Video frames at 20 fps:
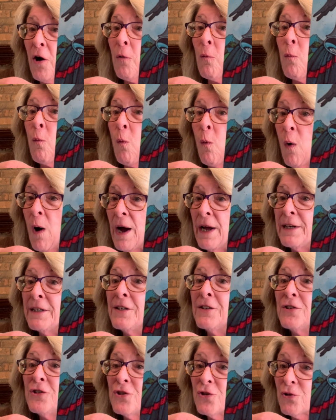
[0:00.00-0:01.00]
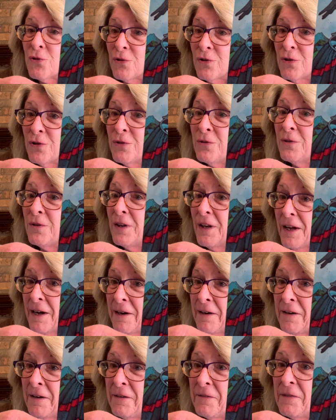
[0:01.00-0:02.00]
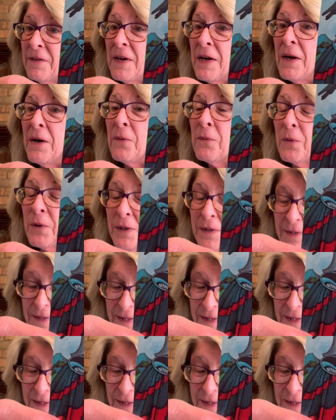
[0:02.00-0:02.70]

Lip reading: one true love. Wouldn't